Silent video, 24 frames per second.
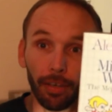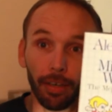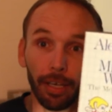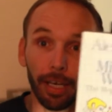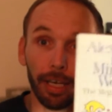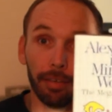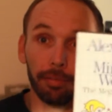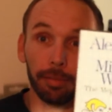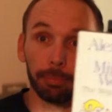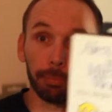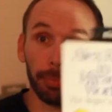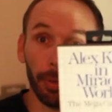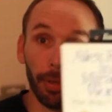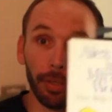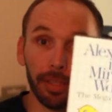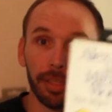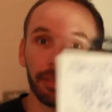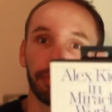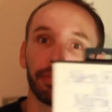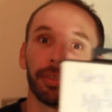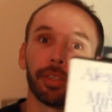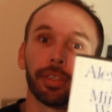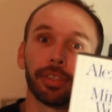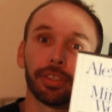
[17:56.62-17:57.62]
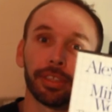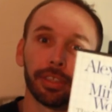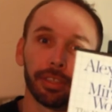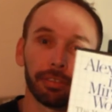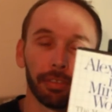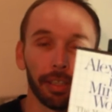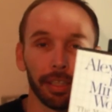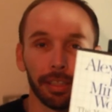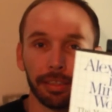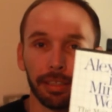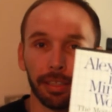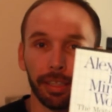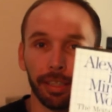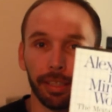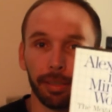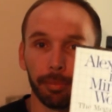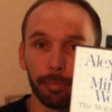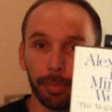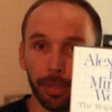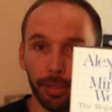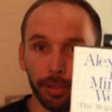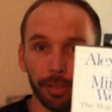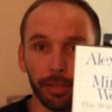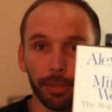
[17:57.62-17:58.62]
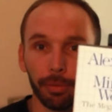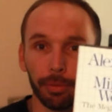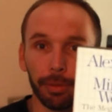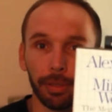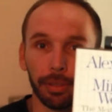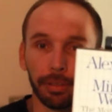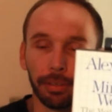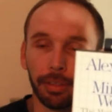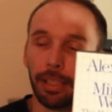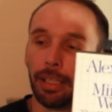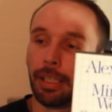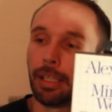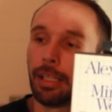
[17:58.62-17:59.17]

I have a box version of Alex Kidd in Miracle World.